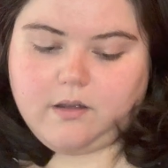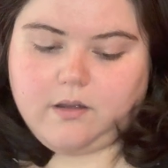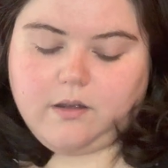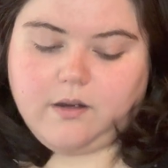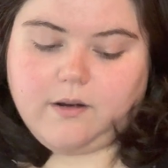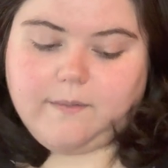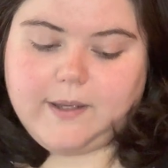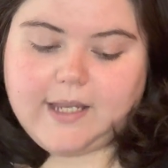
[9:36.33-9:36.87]

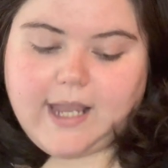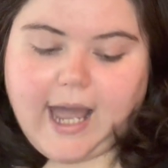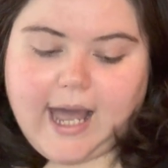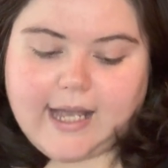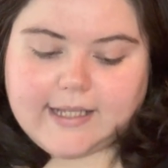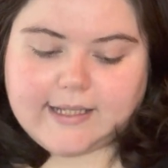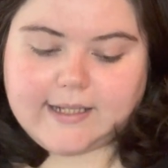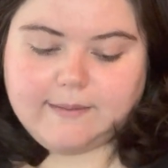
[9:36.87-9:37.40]
You're being
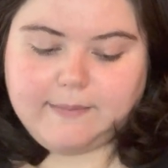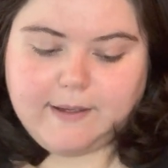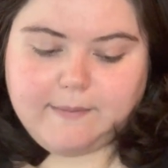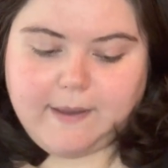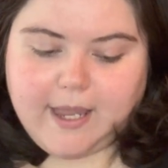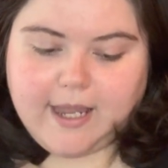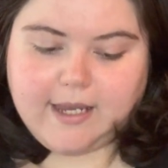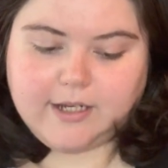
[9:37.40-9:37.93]
asked to be
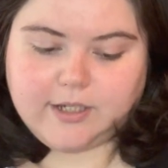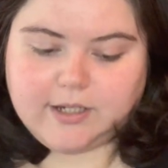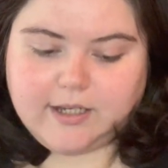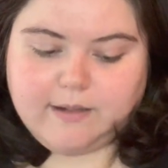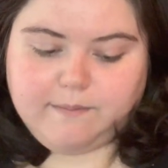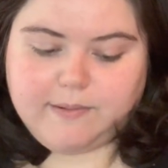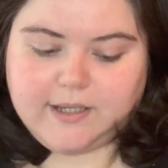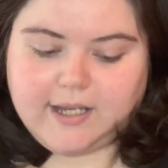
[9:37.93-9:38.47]

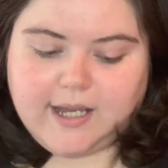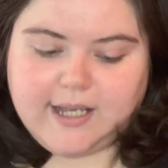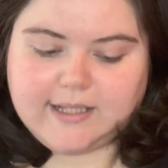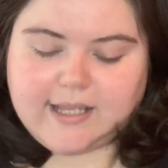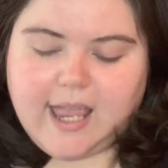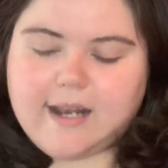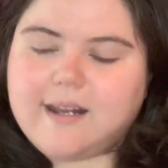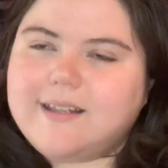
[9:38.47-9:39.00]
patient
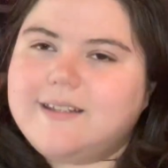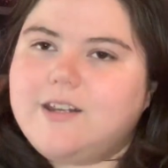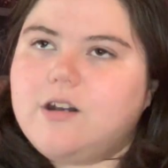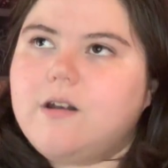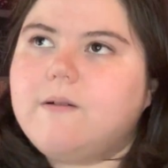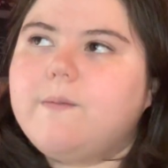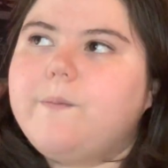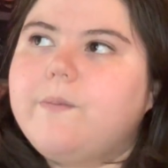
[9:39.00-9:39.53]
because, and you
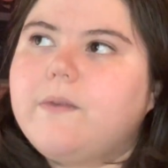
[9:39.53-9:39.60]
know,